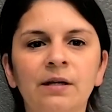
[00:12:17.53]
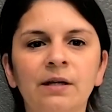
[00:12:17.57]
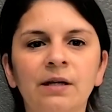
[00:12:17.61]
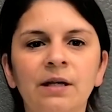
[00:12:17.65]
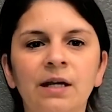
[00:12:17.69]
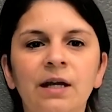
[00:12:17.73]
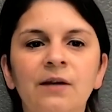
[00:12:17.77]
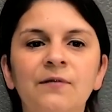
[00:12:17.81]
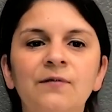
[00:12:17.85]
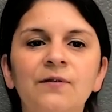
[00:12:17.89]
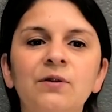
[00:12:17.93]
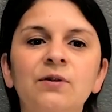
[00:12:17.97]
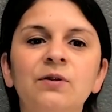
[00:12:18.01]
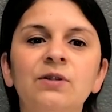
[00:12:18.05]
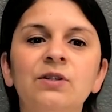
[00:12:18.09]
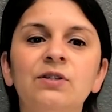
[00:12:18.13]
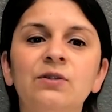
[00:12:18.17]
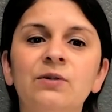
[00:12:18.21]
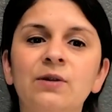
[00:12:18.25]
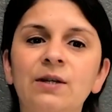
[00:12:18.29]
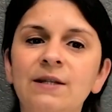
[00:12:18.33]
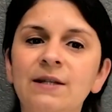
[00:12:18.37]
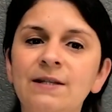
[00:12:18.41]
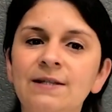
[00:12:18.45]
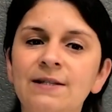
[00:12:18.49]
If you are
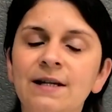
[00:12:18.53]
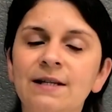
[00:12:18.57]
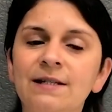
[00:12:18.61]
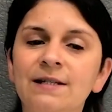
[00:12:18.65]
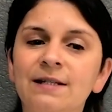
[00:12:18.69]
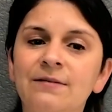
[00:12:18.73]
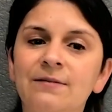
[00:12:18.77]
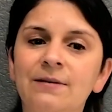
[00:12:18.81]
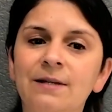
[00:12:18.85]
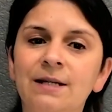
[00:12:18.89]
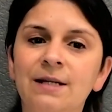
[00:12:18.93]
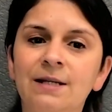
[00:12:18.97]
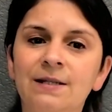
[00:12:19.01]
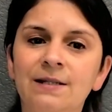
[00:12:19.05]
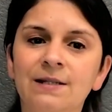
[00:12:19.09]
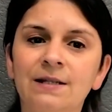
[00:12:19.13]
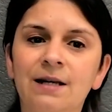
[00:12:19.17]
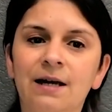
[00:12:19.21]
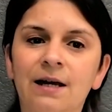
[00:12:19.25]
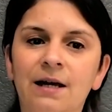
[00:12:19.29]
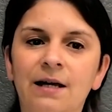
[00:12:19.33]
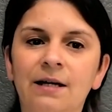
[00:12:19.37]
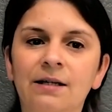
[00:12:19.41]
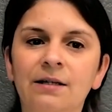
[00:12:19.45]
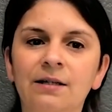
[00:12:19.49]
doing this activity
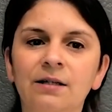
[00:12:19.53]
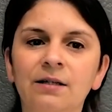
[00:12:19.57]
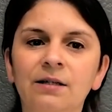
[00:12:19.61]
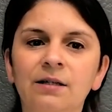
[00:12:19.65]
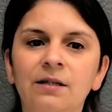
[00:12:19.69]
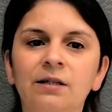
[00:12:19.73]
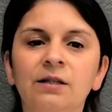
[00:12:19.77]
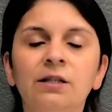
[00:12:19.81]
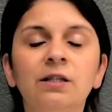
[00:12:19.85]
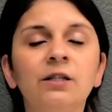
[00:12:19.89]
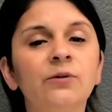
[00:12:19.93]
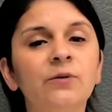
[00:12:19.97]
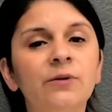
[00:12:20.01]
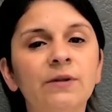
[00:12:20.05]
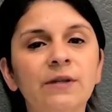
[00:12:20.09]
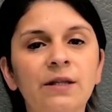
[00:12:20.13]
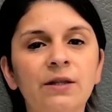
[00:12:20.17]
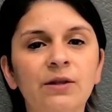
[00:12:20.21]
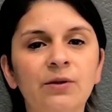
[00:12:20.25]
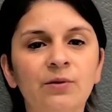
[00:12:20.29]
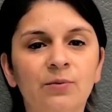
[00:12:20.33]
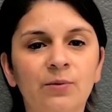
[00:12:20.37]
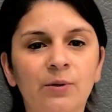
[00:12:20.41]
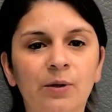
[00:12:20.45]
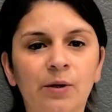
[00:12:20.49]
inside, look within
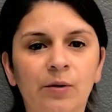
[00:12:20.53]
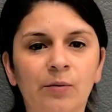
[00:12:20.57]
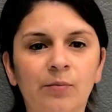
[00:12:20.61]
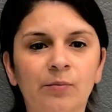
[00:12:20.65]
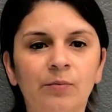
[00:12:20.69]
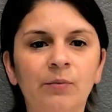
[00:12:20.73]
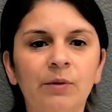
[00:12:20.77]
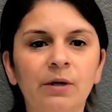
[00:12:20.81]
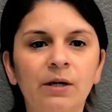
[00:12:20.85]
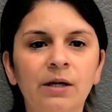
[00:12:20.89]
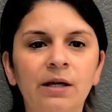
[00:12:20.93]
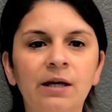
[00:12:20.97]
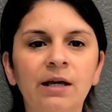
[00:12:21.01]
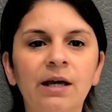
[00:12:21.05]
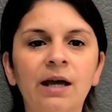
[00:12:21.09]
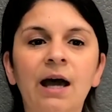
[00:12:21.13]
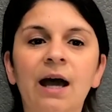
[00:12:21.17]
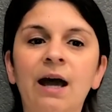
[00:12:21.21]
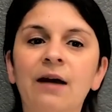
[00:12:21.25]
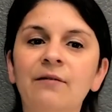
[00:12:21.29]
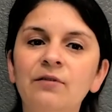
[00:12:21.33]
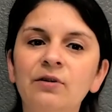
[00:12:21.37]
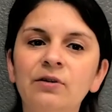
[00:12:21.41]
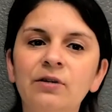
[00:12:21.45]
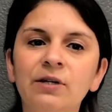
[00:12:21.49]
the room.
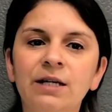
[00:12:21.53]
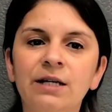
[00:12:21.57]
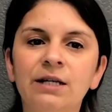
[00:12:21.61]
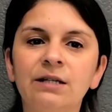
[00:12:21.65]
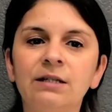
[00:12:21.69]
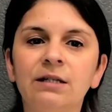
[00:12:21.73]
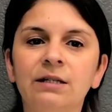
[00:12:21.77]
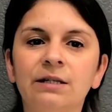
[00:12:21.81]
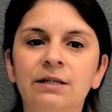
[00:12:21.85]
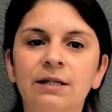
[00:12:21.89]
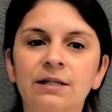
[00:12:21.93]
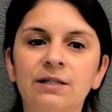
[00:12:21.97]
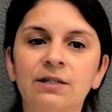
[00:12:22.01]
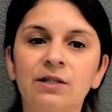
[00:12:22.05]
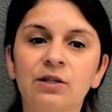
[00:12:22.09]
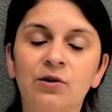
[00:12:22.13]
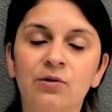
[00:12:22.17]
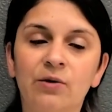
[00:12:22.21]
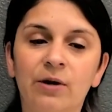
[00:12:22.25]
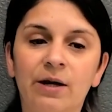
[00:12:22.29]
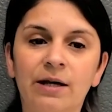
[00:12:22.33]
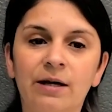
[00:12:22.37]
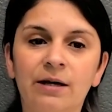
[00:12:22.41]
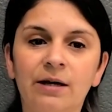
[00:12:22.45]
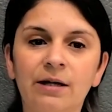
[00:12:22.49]
Have your kid collect a
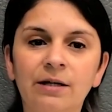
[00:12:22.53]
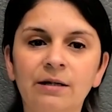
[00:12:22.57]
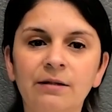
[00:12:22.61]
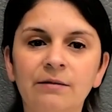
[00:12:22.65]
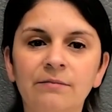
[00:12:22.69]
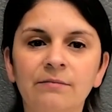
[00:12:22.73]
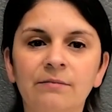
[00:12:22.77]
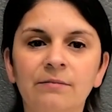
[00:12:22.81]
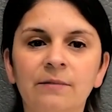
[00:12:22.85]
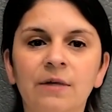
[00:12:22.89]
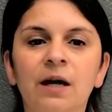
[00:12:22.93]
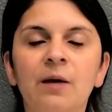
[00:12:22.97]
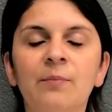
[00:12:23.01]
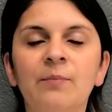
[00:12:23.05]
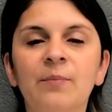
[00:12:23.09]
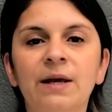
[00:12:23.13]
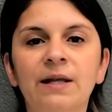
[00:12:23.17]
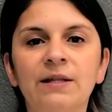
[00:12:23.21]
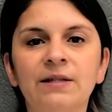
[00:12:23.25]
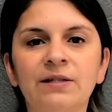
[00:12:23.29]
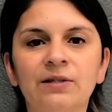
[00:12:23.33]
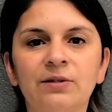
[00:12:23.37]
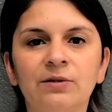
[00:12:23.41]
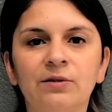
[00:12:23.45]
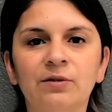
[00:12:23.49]
crayon, a
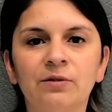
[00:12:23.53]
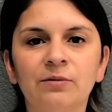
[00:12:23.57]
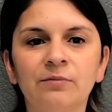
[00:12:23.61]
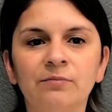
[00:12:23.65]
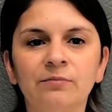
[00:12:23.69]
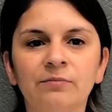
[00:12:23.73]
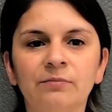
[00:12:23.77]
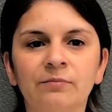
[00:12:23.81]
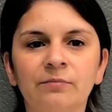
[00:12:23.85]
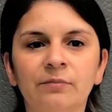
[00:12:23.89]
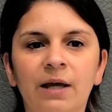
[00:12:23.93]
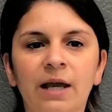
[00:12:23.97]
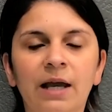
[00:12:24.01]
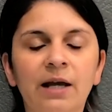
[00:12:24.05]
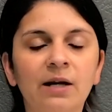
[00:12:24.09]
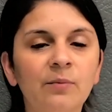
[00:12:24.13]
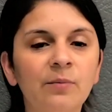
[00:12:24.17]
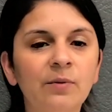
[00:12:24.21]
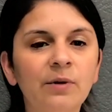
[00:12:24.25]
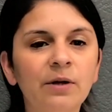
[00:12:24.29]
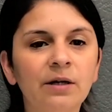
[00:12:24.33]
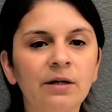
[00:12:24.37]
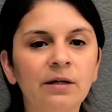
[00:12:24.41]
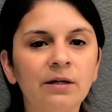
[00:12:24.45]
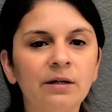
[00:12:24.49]
pencil, and a
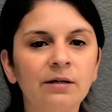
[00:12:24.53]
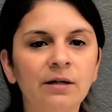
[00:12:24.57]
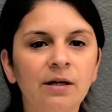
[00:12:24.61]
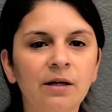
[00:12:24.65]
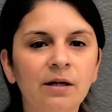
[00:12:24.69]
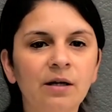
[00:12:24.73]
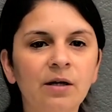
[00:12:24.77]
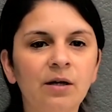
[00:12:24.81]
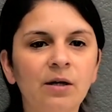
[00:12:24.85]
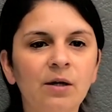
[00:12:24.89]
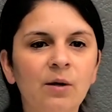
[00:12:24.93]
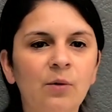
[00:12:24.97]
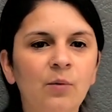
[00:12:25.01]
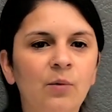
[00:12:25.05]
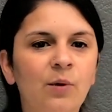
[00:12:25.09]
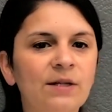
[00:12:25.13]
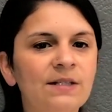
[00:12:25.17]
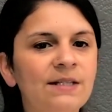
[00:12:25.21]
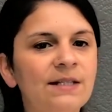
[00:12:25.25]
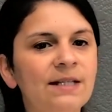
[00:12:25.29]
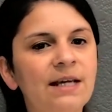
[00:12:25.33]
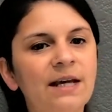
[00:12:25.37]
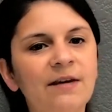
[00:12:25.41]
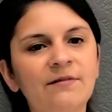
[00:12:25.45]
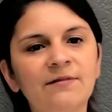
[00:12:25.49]
book. Once
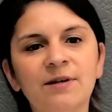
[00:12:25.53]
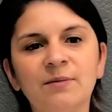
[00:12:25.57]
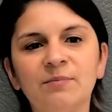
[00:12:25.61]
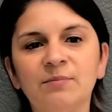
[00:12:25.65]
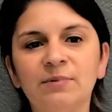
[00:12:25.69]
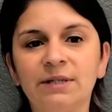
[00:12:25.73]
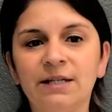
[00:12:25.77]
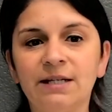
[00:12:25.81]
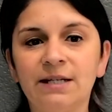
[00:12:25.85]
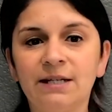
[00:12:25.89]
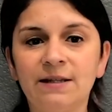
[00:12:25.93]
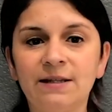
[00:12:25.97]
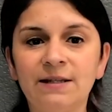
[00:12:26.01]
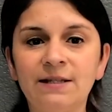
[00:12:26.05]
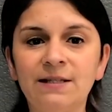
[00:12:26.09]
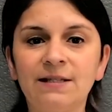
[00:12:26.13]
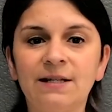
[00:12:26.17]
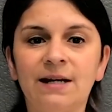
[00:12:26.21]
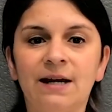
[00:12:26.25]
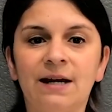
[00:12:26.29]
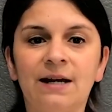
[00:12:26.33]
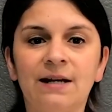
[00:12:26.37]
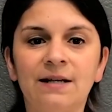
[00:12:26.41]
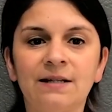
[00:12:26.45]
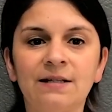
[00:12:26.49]
they have completed this
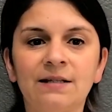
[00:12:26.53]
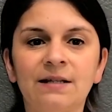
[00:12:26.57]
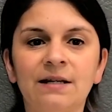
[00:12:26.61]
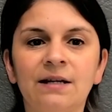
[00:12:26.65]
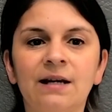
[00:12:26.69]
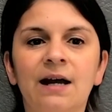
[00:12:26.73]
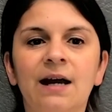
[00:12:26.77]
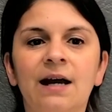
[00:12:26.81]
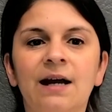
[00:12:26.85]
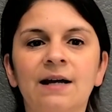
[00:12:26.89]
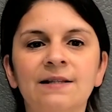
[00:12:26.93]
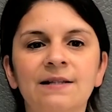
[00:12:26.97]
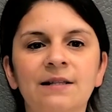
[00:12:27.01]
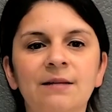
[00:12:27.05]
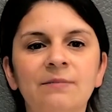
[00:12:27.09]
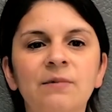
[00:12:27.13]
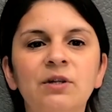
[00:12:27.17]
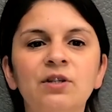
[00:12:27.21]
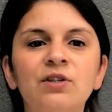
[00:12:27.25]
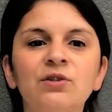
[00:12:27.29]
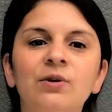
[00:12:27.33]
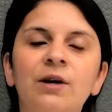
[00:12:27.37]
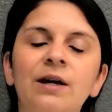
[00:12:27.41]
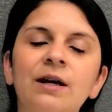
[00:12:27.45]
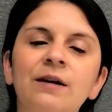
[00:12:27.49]
task, ask them to
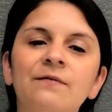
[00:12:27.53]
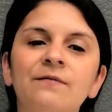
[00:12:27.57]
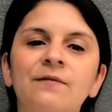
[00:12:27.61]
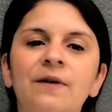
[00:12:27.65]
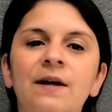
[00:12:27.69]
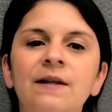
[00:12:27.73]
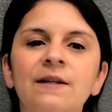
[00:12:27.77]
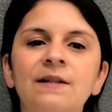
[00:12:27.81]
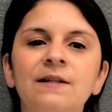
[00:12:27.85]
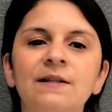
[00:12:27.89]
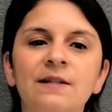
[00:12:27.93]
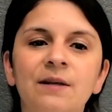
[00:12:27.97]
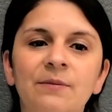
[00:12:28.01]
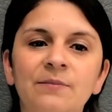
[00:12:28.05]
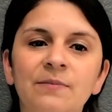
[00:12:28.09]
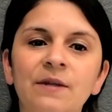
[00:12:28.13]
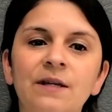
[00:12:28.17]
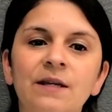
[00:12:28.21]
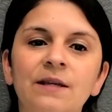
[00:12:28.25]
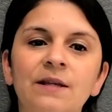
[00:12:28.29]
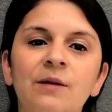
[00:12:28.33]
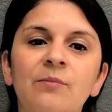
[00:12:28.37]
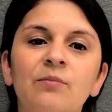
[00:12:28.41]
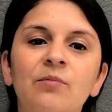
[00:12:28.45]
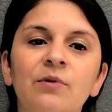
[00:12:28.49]
try and find
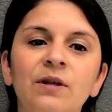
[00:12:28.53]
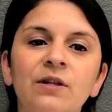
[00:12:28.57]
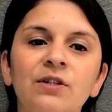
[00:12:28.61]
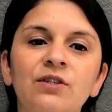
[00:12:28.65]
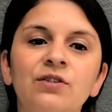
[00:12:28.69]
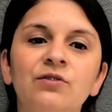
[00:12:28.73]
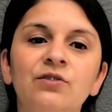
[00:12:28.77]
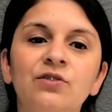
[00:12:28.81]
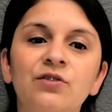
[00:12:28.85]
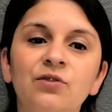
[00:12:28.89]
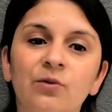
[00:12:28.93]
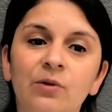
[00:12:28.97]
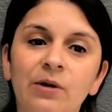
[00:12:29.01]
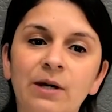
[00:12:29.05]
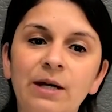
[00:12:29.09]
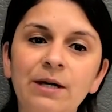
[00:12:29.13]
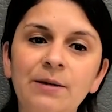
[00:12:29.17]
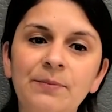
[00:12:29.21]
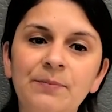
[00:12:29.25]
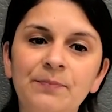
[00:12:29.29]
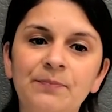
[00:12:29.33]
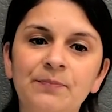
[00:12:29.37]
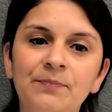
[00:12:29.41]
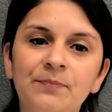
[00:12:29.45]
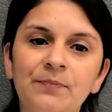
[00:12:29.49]
something that brings you joy,
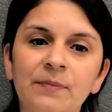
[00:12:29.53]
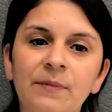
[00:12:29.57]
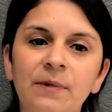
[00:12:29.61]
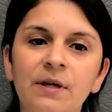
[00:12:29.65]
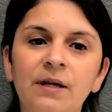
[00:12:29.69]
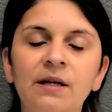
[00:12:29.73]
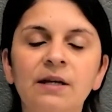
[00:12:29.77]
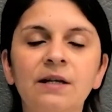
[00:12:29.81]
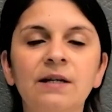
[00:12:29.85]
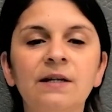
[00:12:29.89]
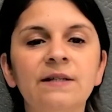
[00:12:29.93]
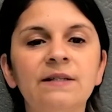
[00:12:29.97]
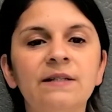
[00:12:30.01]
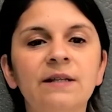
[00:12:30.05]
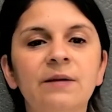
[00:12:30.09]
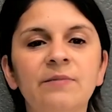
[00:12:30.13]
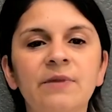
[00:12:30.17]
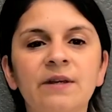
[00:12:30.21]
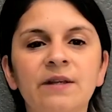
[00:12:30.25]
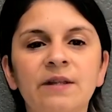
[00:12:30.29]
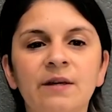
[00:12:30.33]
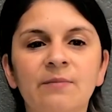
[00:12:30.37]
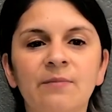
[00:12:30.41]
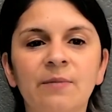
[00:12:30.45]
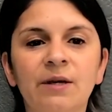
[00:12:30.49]

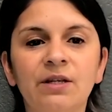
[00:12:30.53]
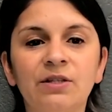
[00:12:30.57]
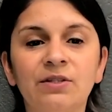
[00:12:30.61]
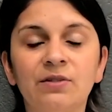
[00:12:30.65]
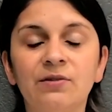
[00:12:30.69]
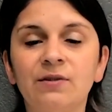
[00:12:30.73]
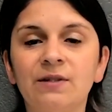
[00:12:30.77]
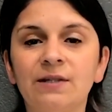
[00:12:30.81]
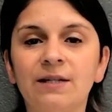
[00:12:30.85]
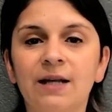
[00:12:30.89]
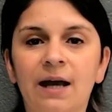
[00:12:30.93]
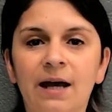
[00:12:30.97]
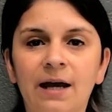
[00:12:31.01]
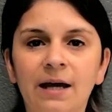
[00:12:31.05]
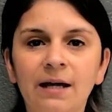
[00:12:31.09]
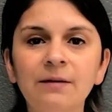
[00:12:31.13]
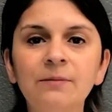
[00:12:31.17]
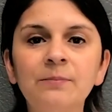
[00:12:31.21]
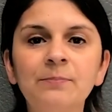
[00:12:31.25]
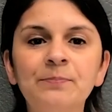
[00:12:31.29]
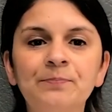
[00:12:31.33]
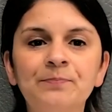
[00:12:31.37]
something that makes you sad,